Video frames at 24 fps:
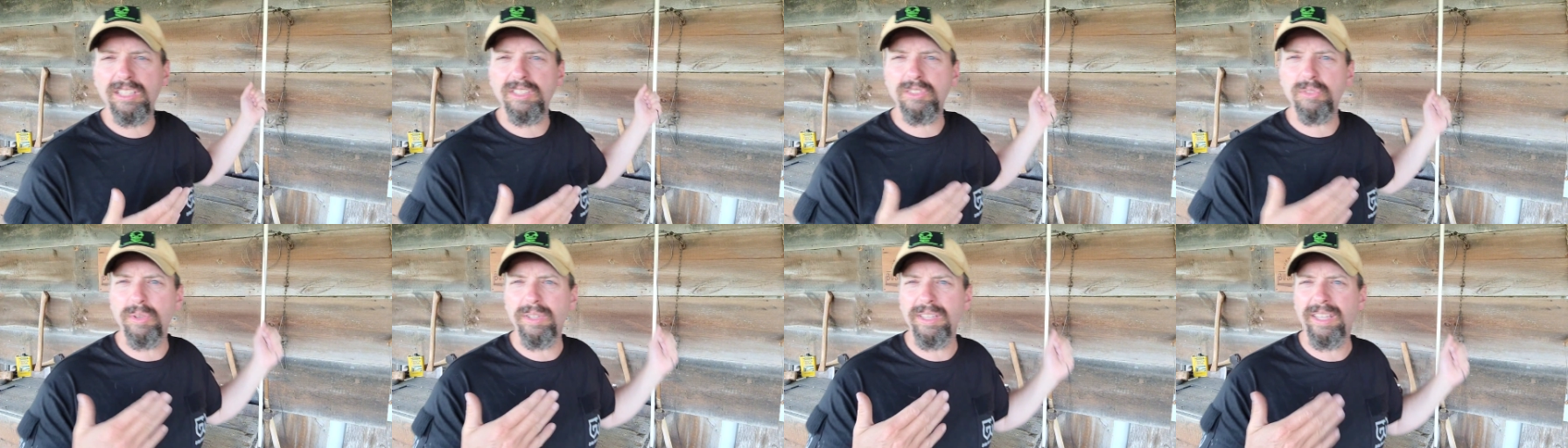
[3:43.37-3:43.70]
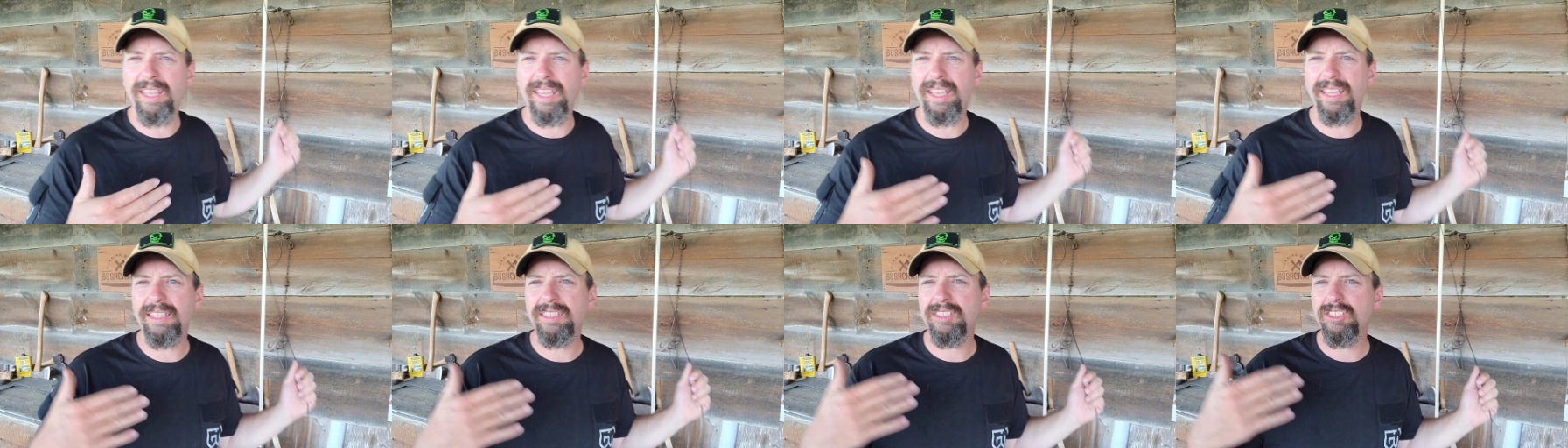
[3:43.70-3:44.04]
it so it
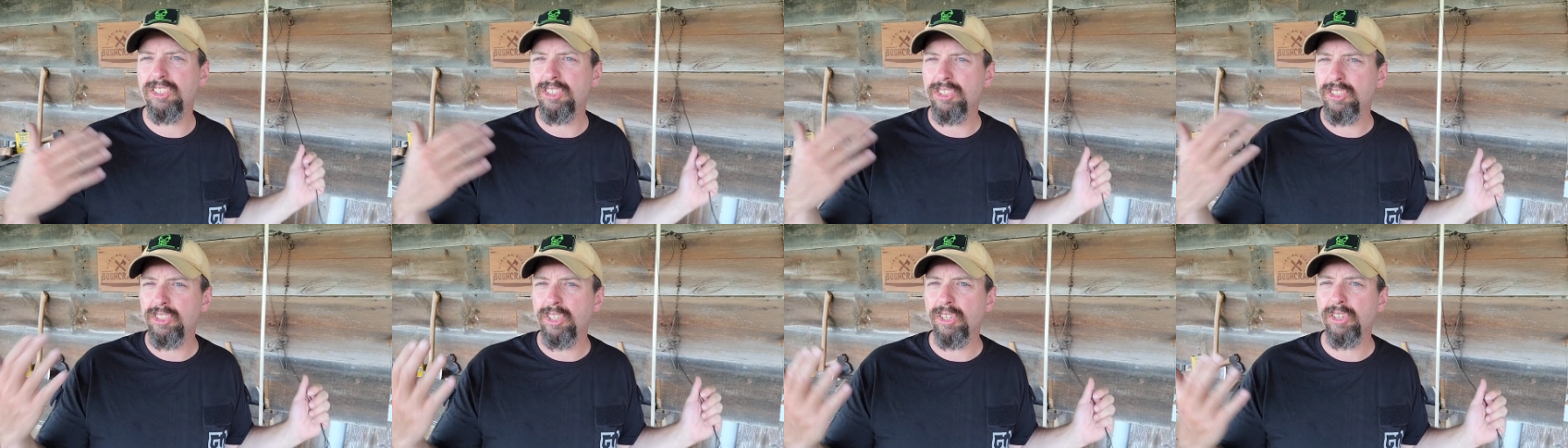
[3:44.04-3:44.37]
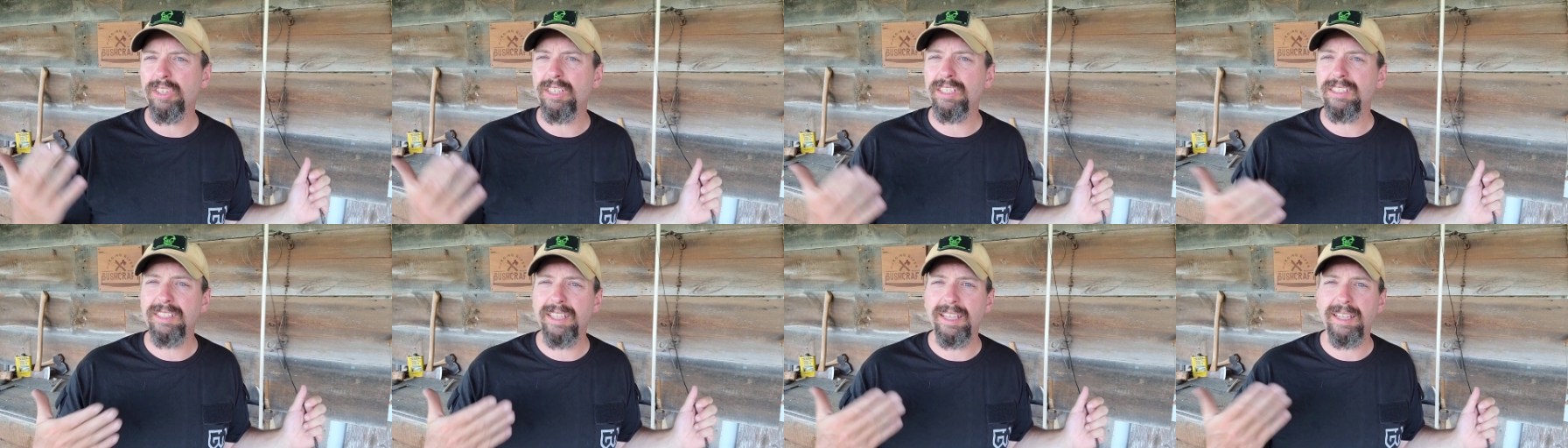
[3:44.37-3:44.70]
can't just
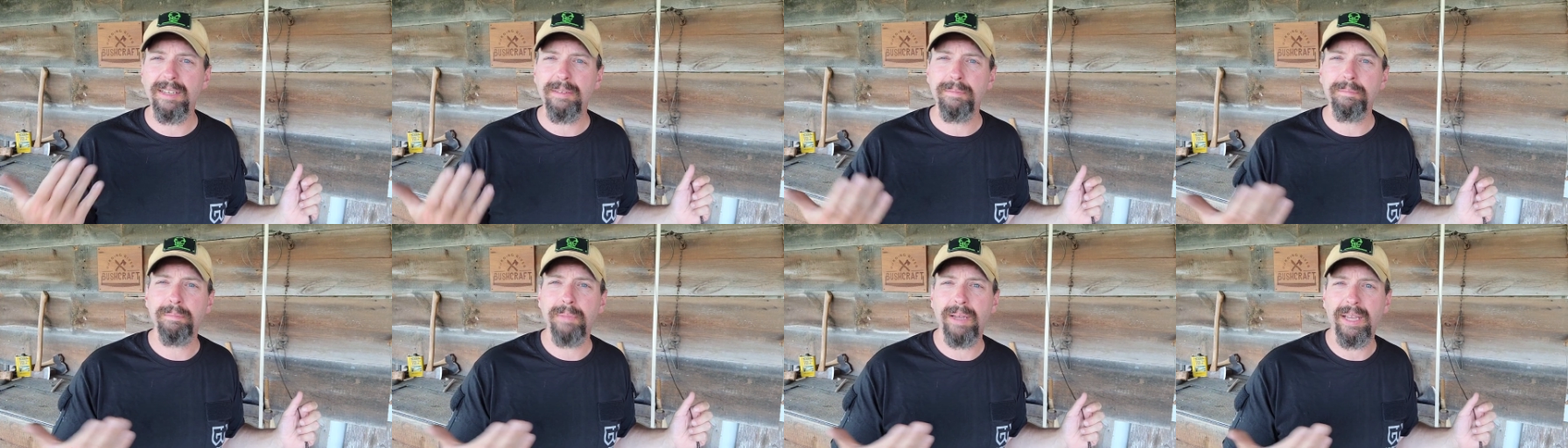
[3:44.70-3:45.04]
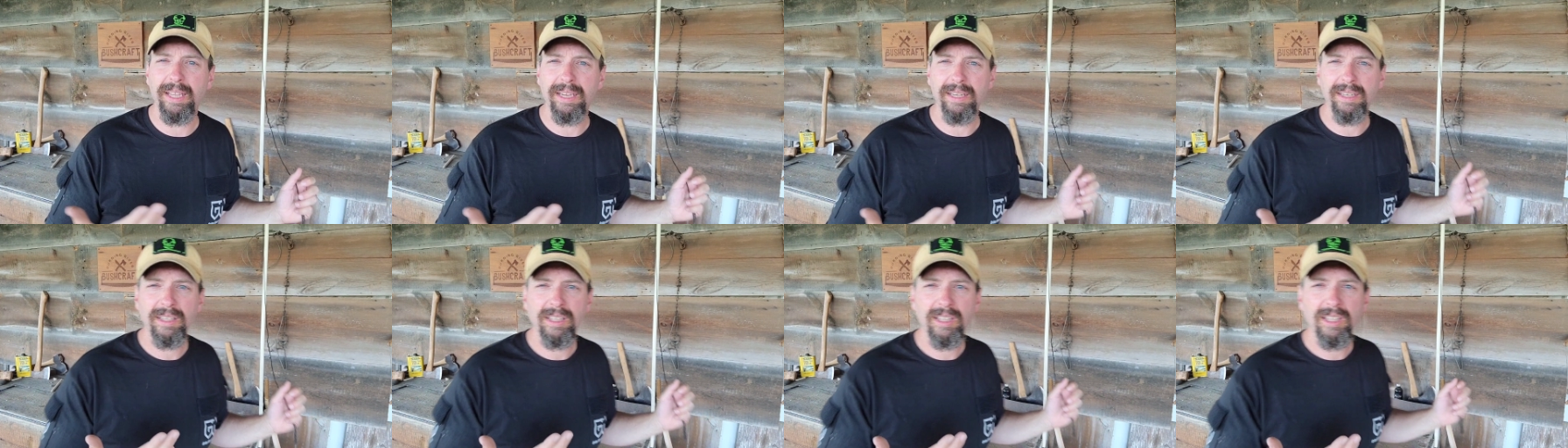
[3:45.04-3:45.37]
turn its head and
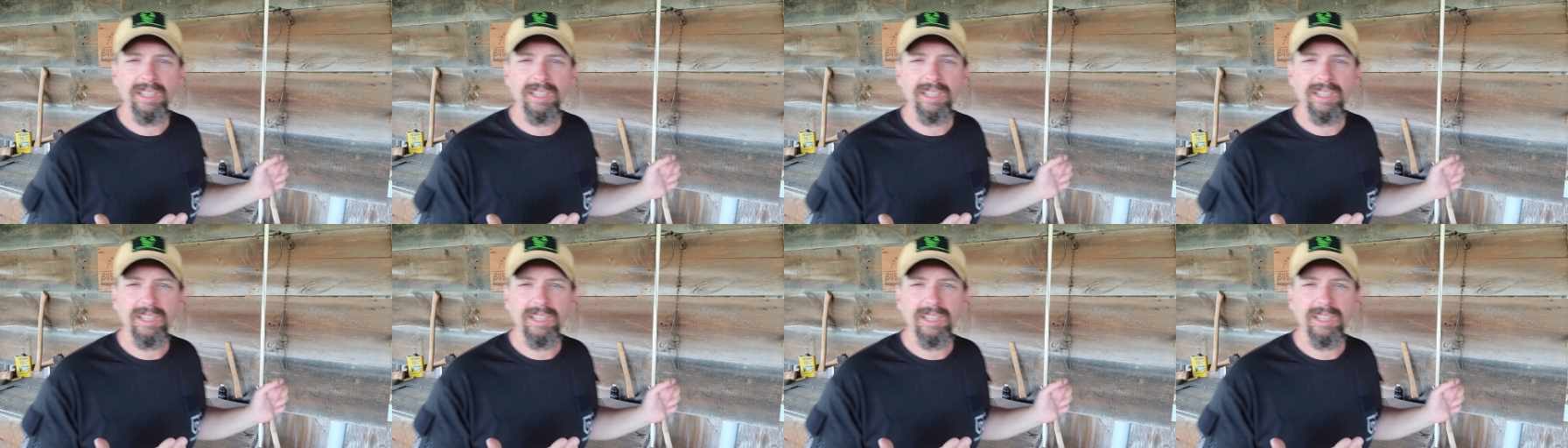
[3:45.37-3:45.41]
bite.